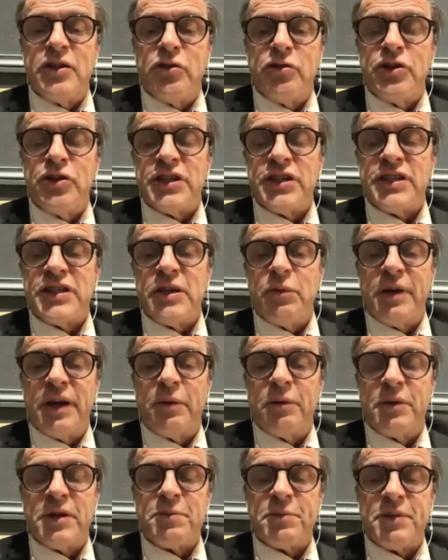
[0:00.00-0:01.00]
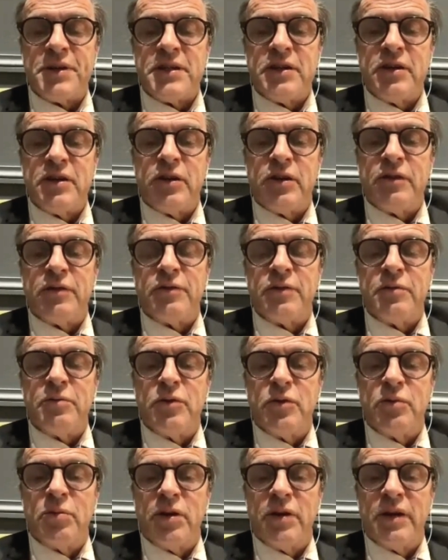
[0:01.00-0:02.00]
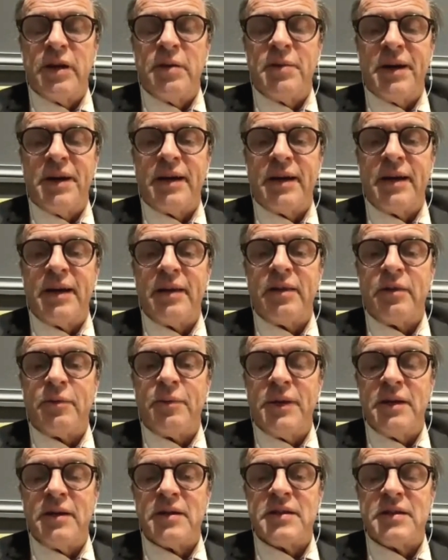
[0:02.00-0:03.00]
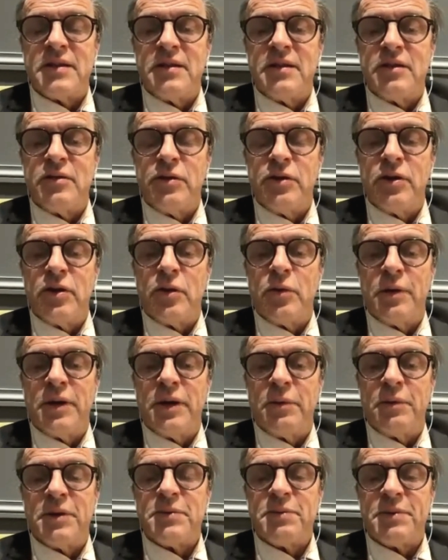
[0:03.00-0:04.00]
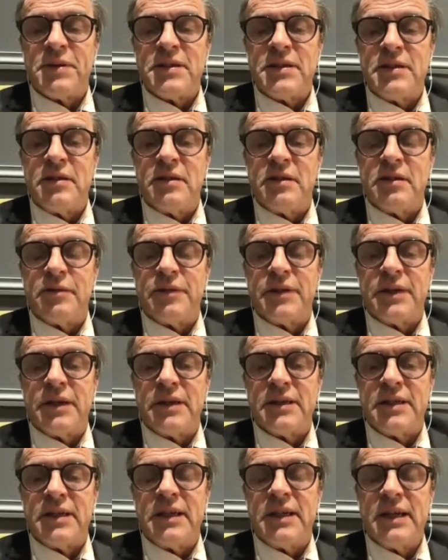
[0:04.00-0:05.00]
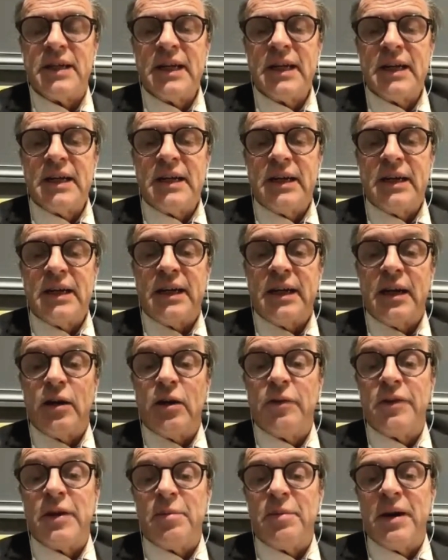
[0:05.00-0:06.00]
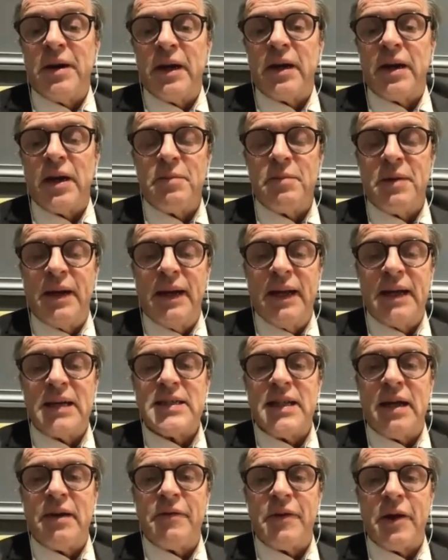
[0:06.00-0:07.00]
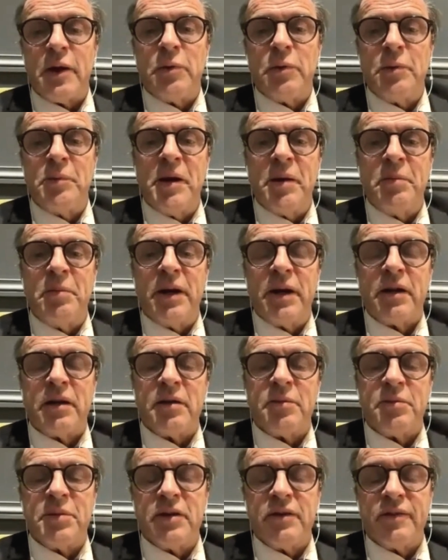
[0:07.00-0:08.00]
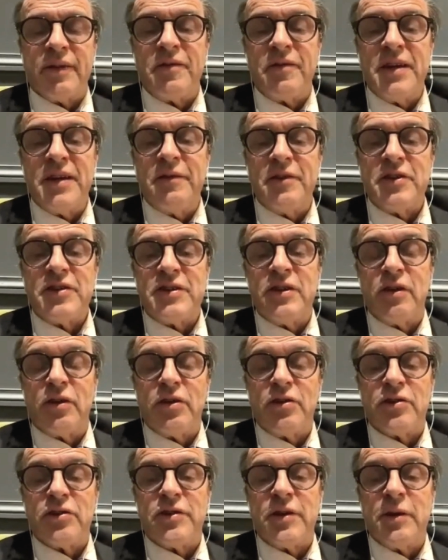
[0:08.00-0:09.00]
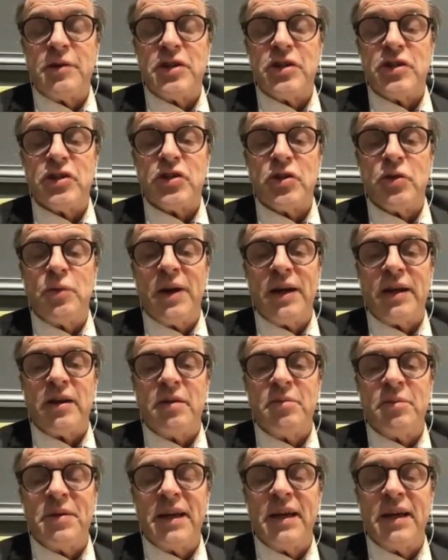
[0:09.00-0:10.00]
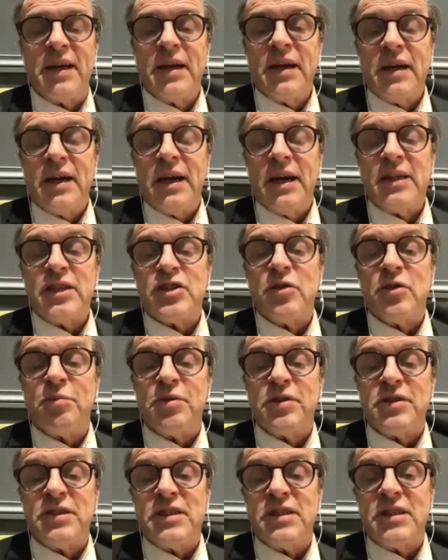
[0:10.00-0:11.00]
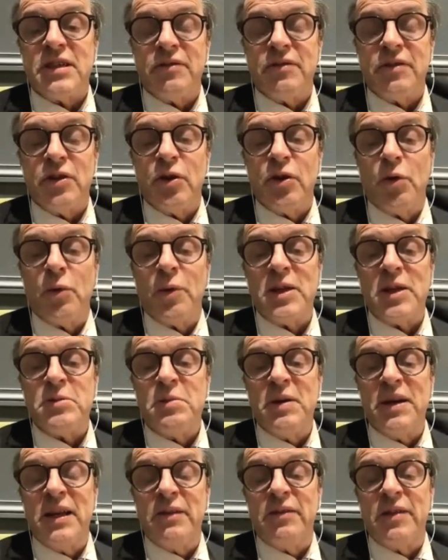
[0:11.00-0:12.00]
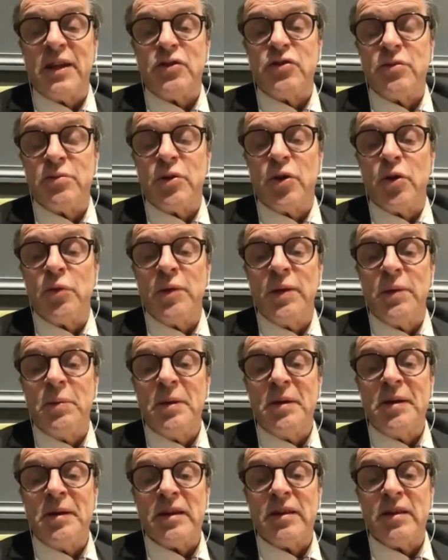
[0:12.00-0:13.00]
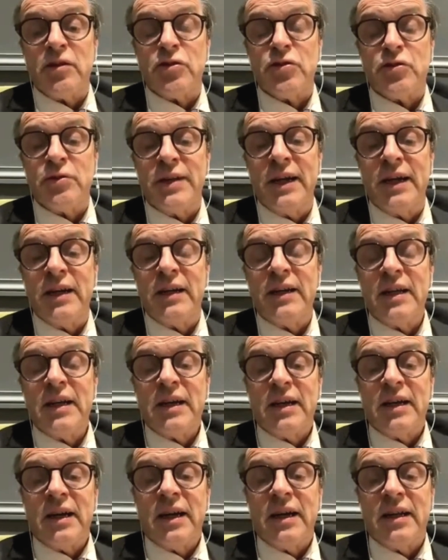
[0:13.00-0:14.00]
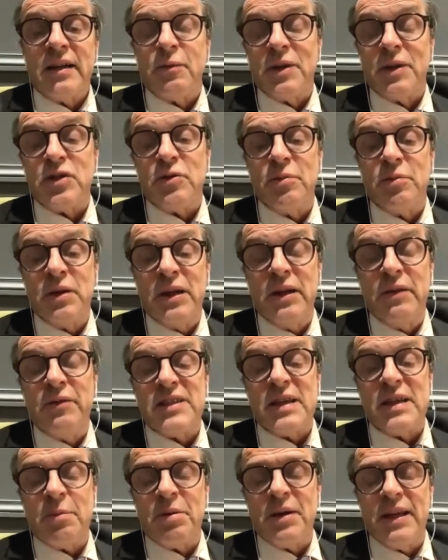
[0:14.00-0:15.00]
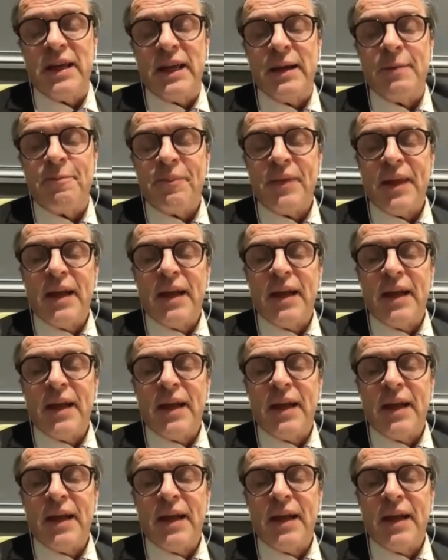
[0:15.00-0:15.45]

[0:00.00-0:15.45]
in New Jersey when I was president of Montblanc in America, 3 years in New York when I was president of Cartier. And I loved America. In my next life, I will be American because I've never seen a country which is so welcoming and so positive. You always believe that tomorrow will be better than today, and what you believe is happening.